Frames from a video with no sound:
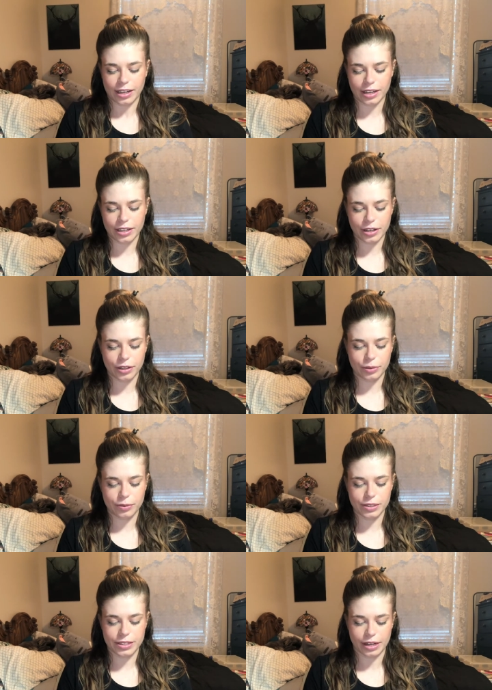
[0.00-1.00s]
I got the
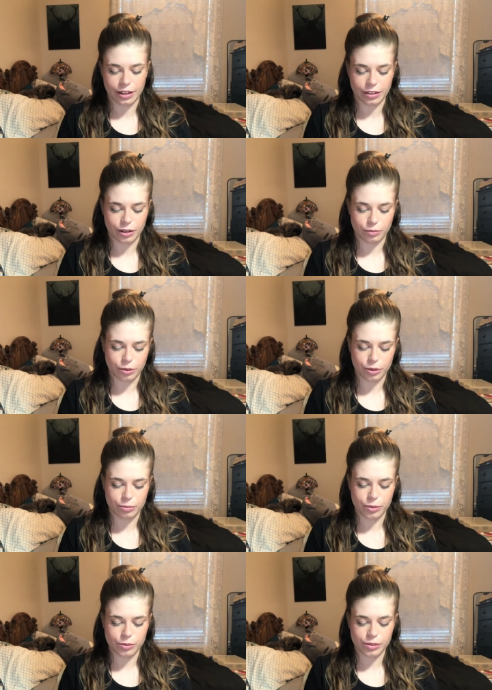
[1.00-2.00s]
ones that I thought were the
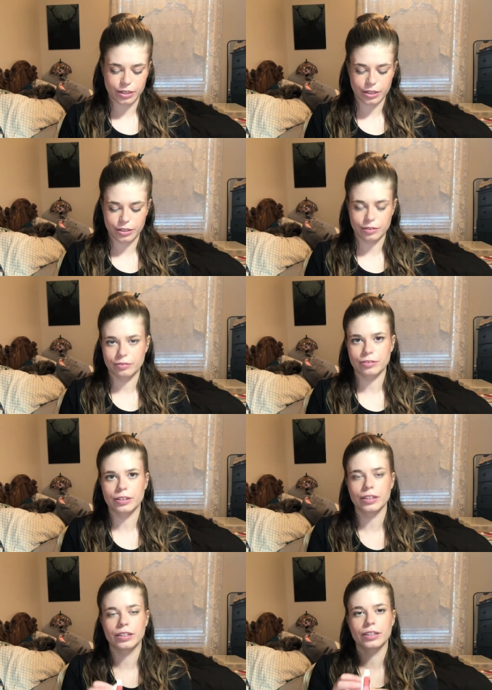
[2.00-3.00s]
most kind of
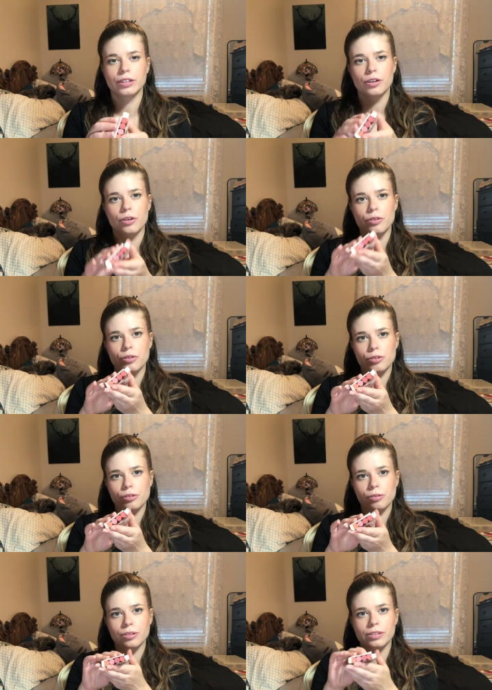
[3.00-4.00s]

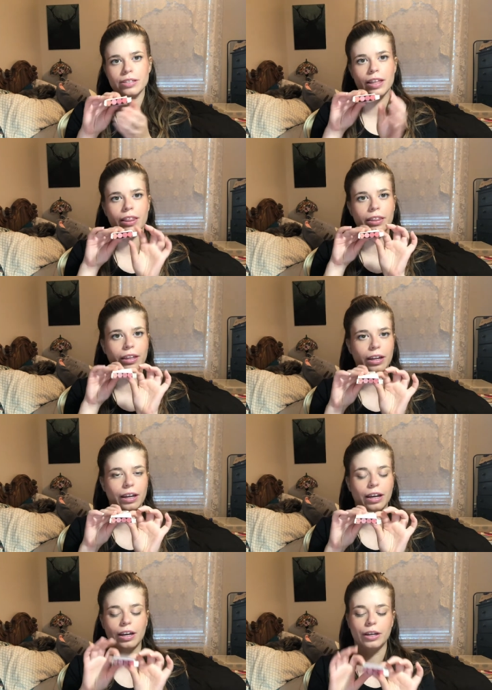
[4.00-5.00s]
neutrals
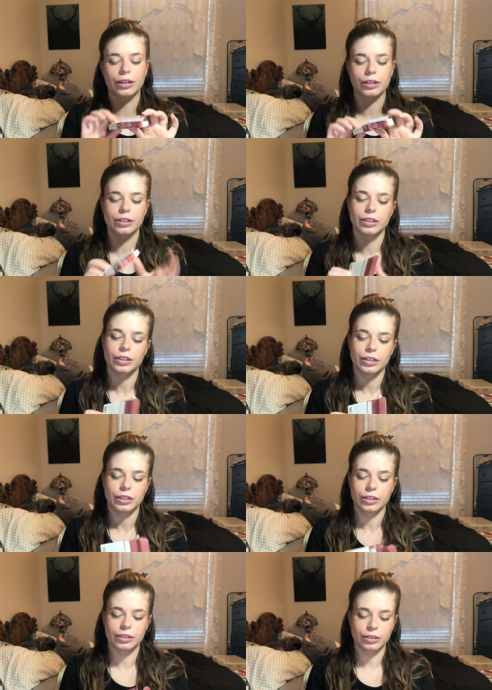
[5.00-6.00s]
that I
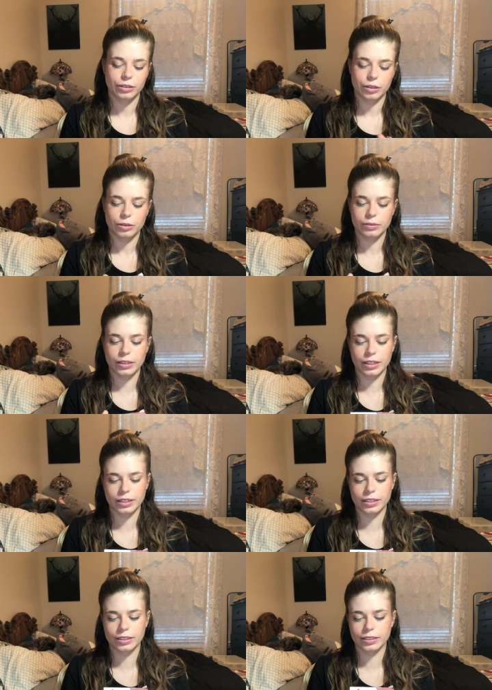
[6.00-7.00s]

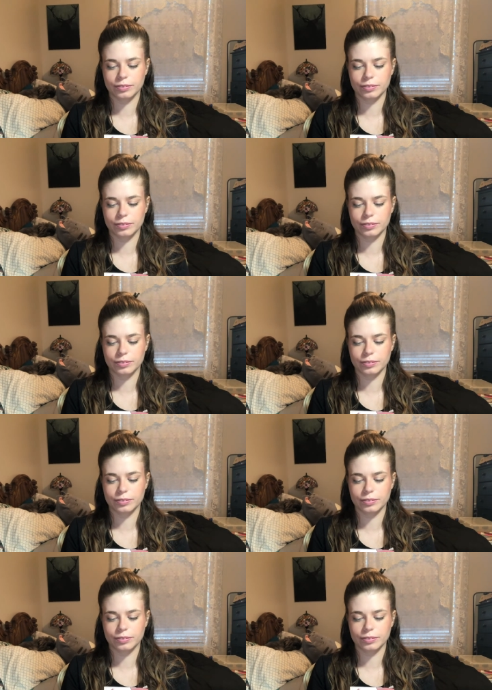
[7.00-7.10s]
like.